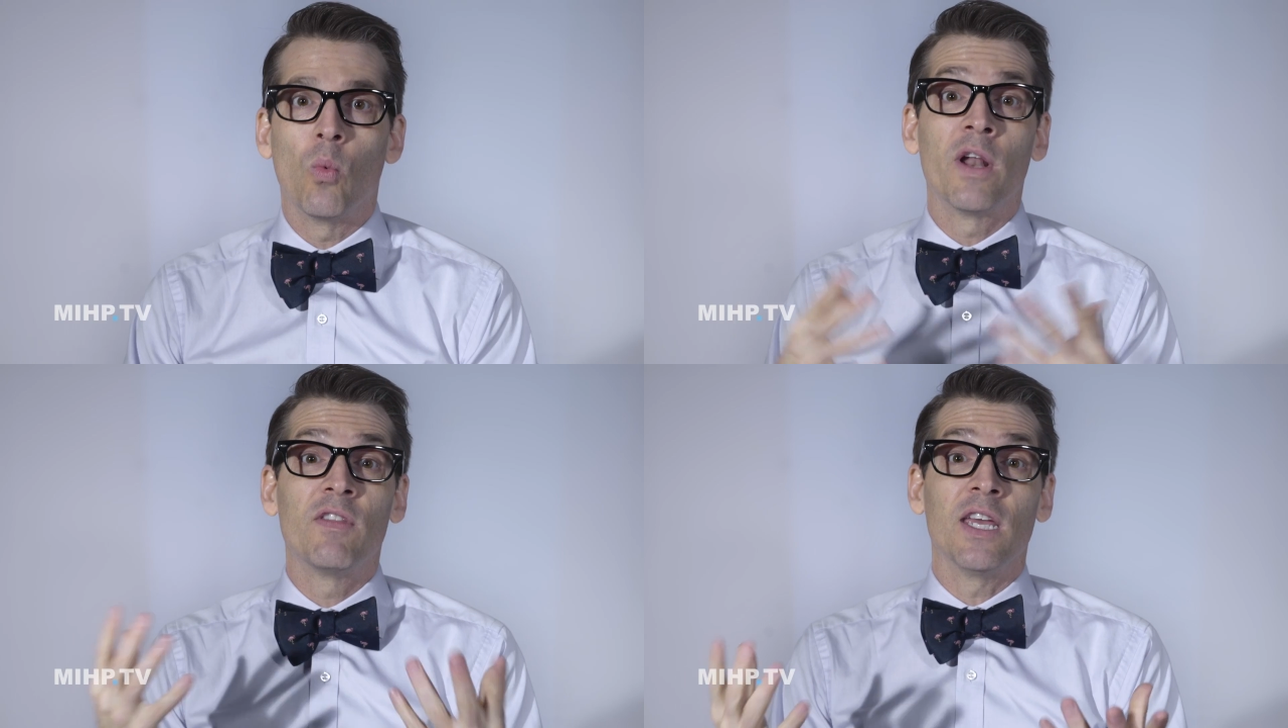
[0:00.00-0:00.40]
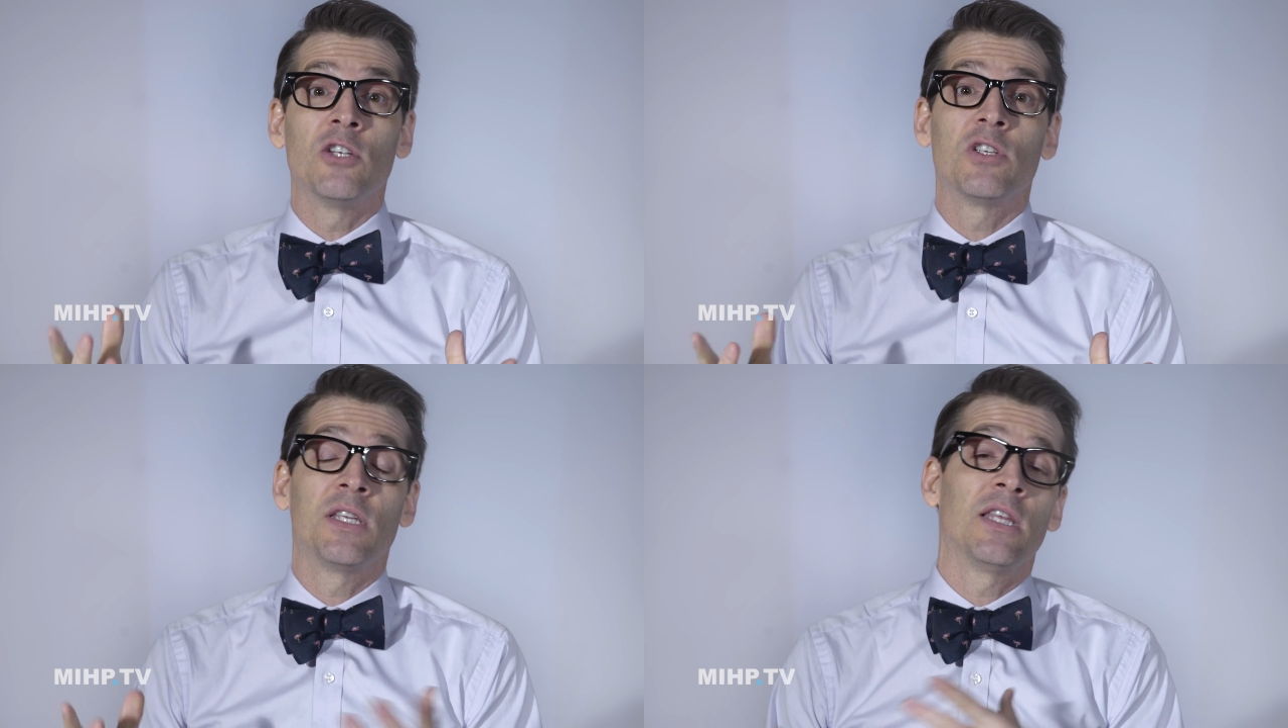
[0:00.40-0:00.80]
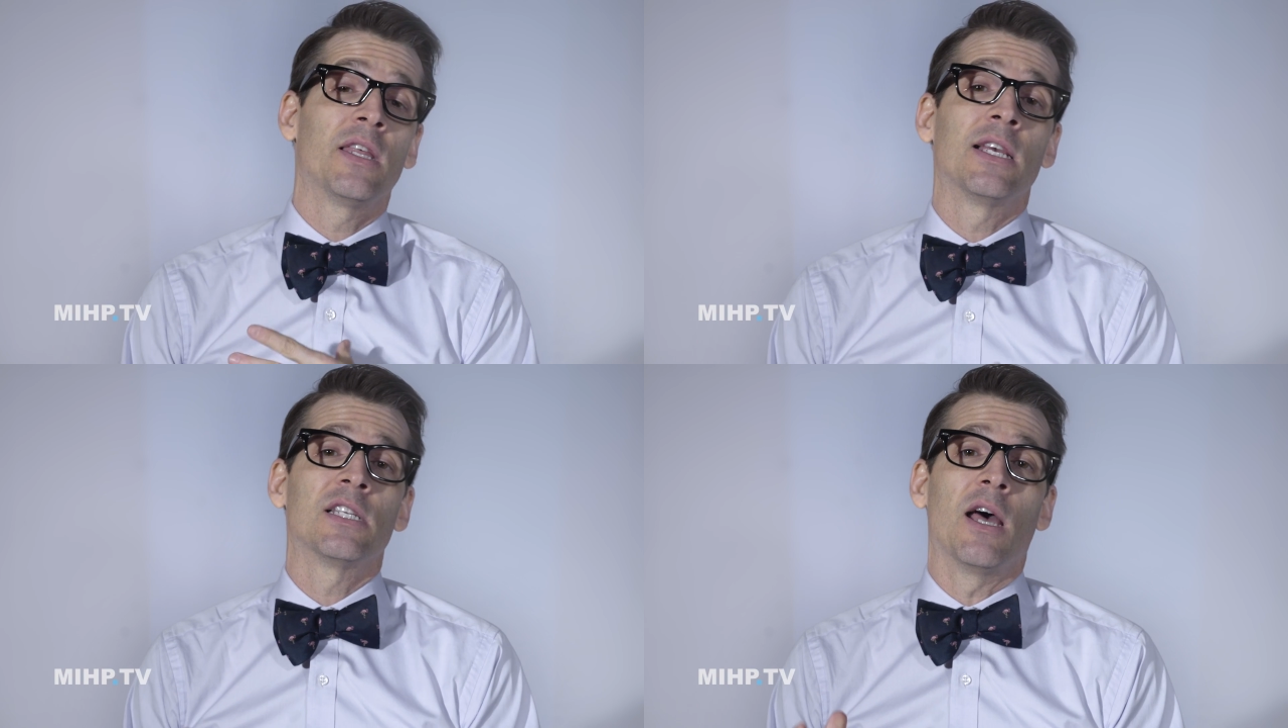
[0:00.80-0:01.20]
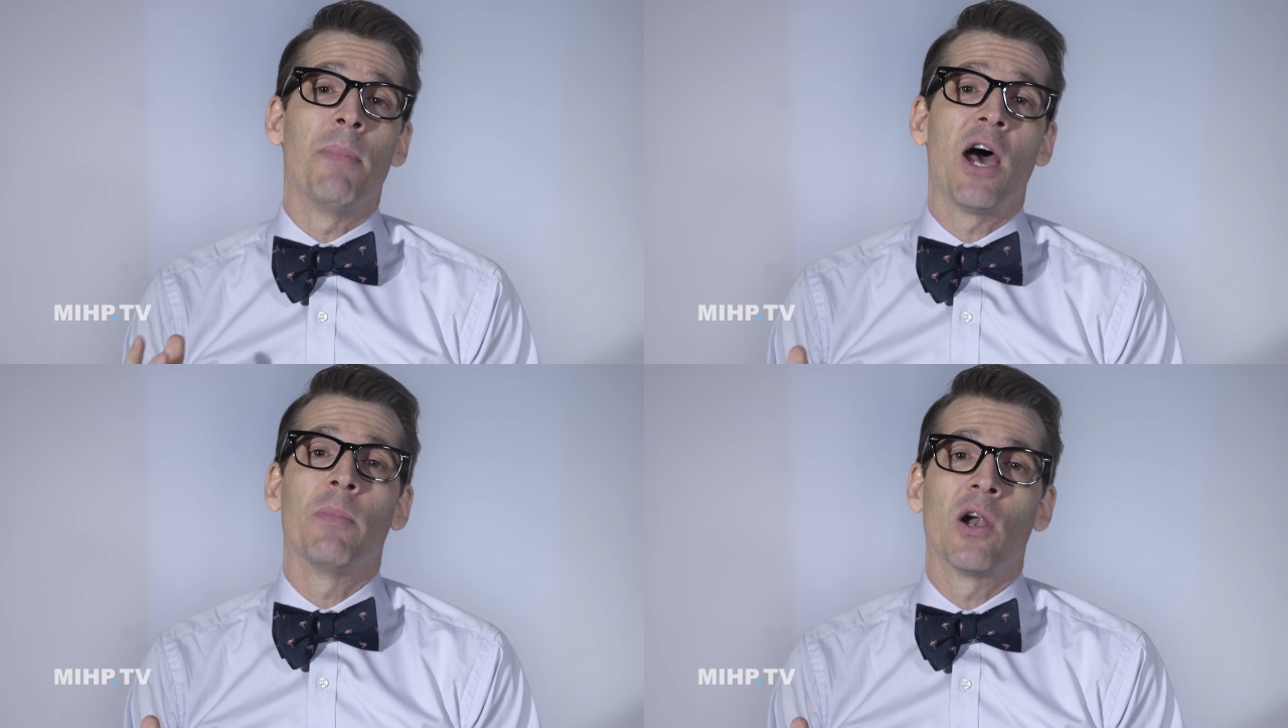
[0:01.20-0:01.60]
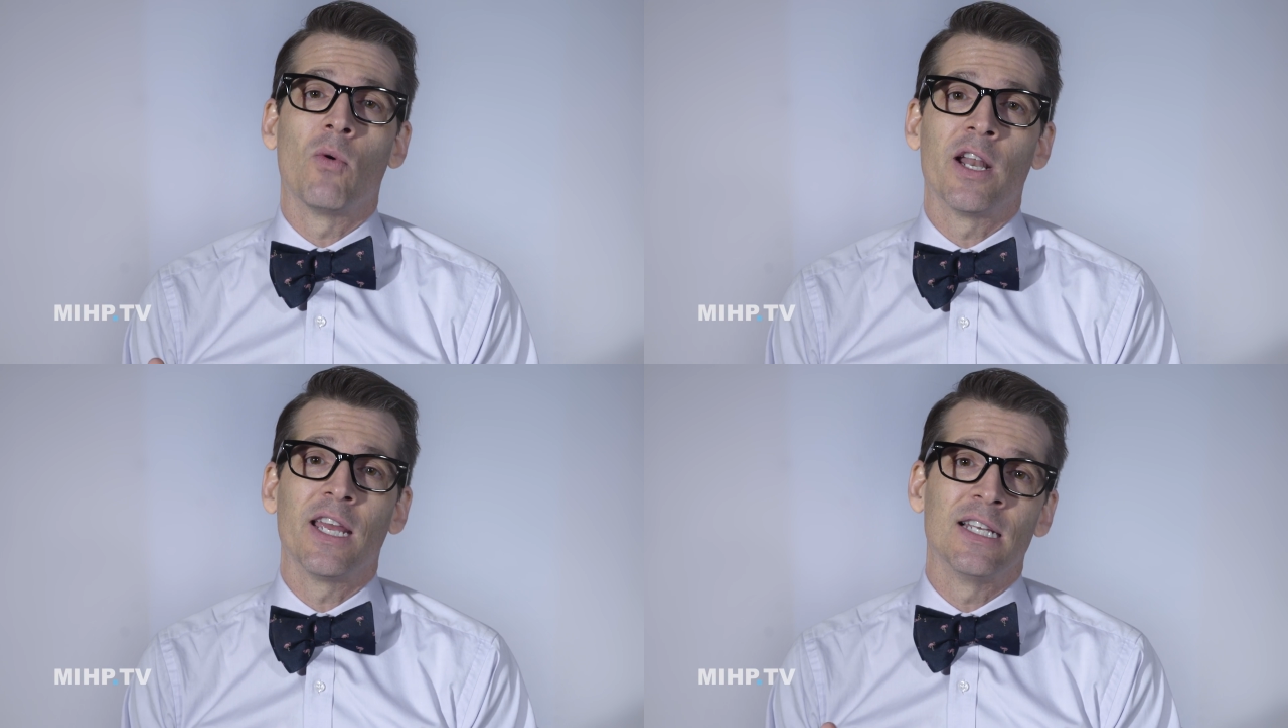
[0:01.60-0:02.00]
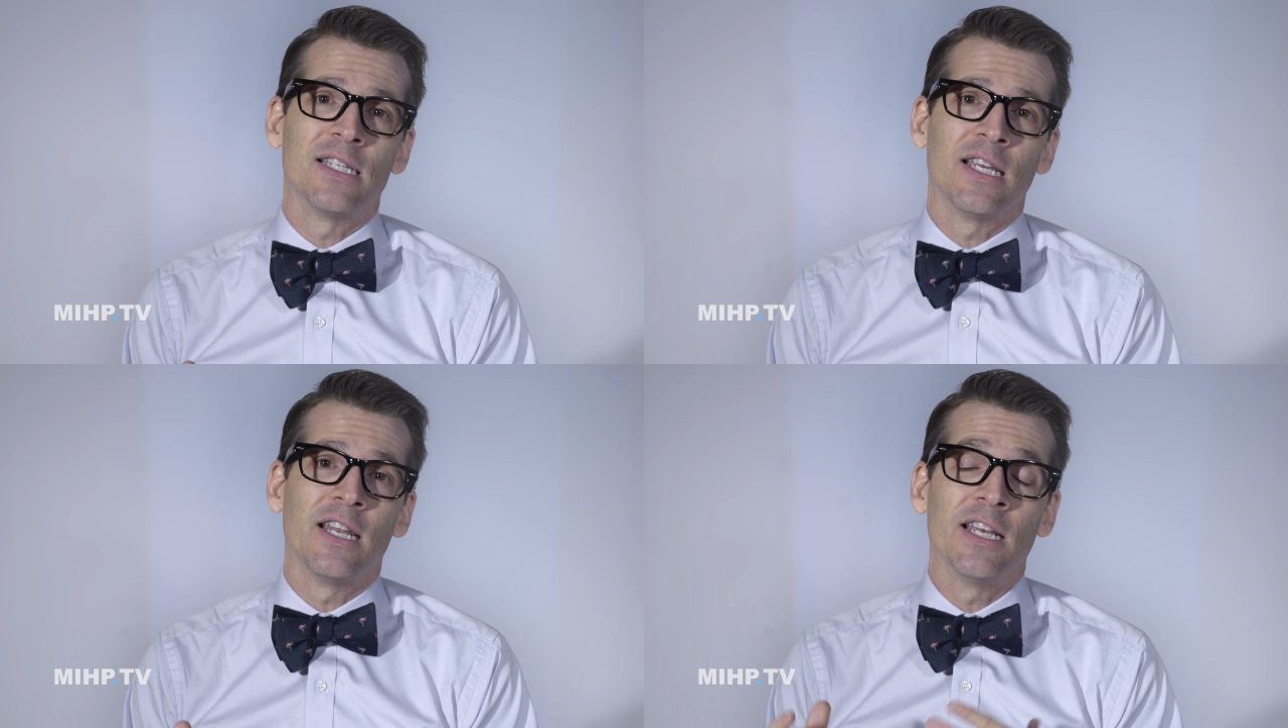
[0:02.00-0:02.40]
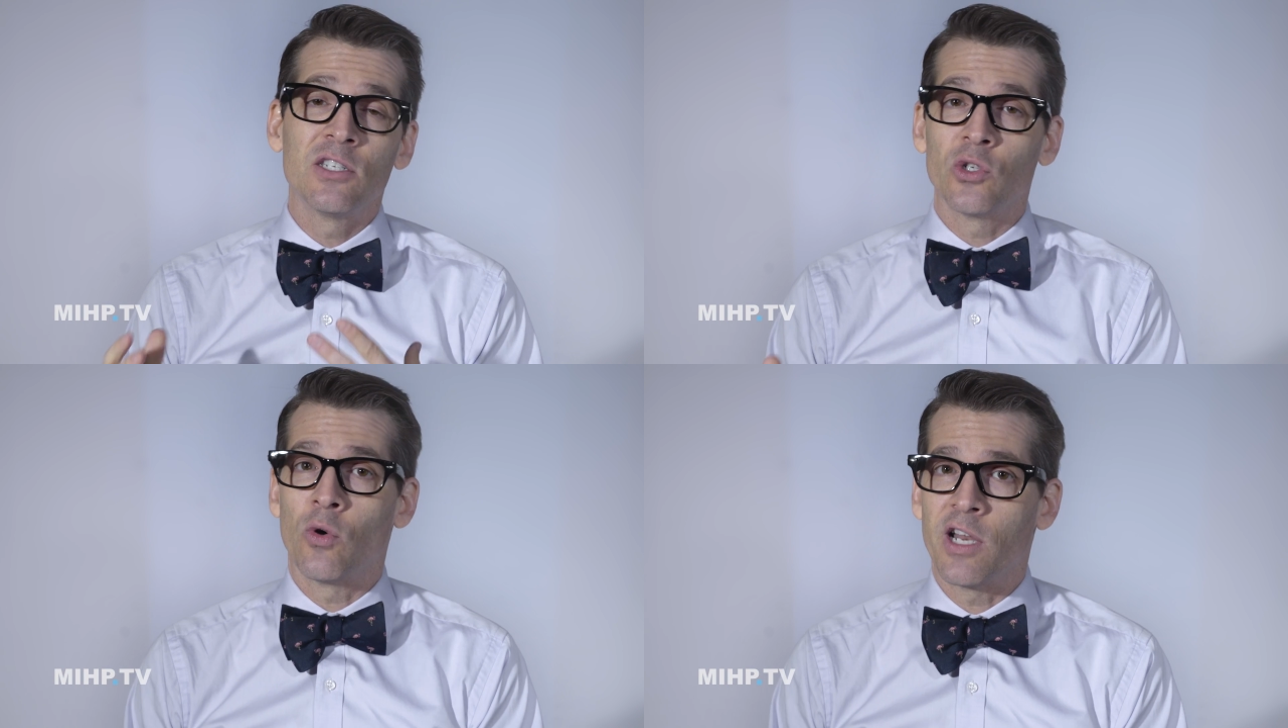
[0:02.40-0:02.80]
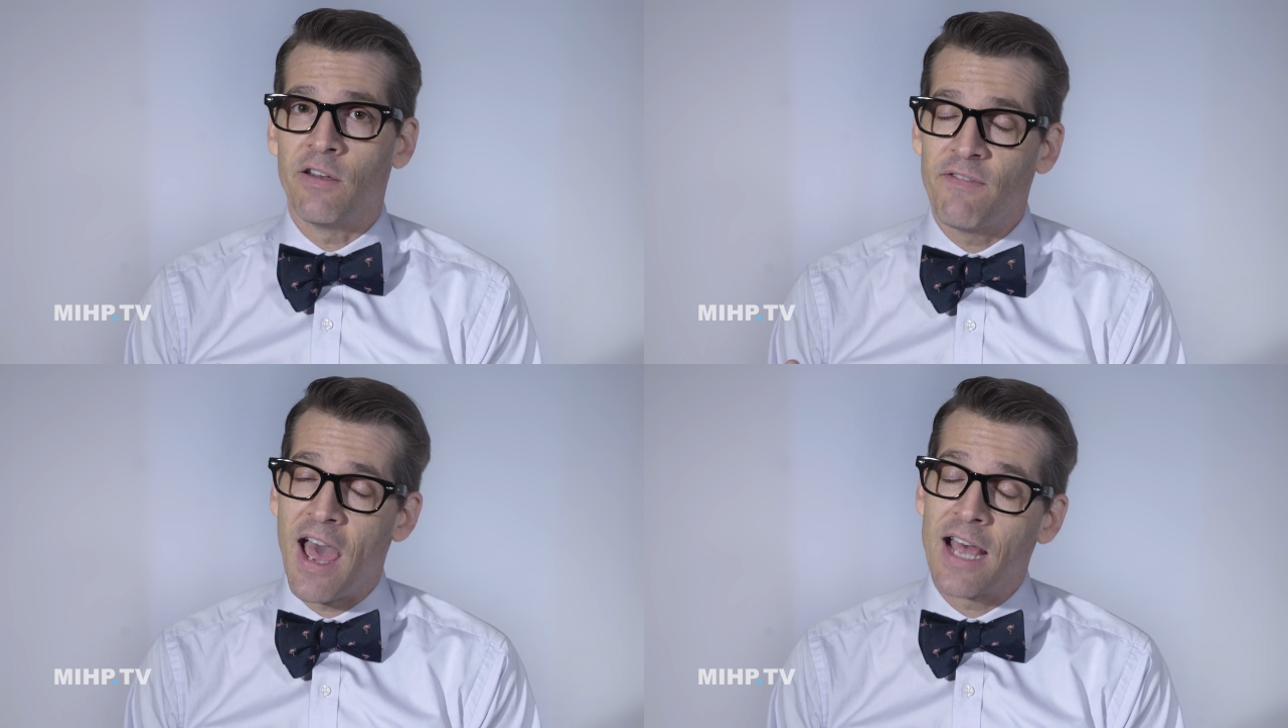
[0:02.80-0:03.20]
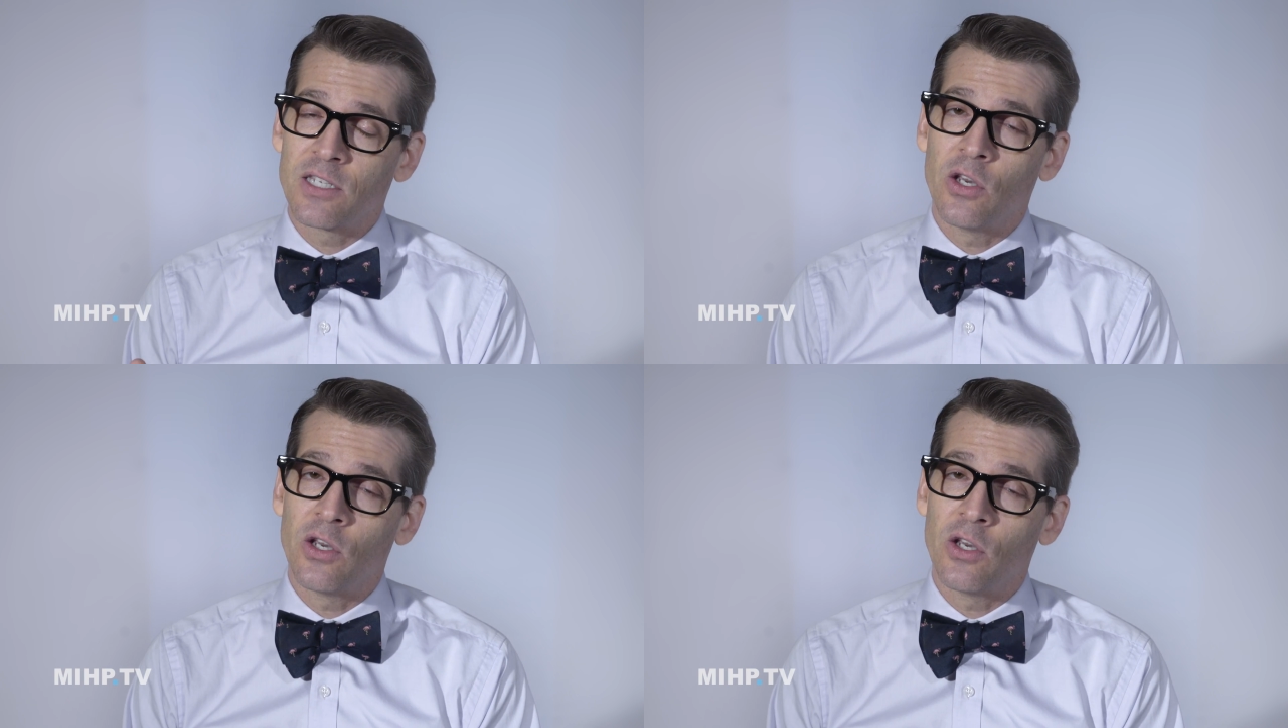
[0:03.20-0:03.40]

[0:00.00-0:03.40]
One of the interesting things about marijuana is that it is stored in fat.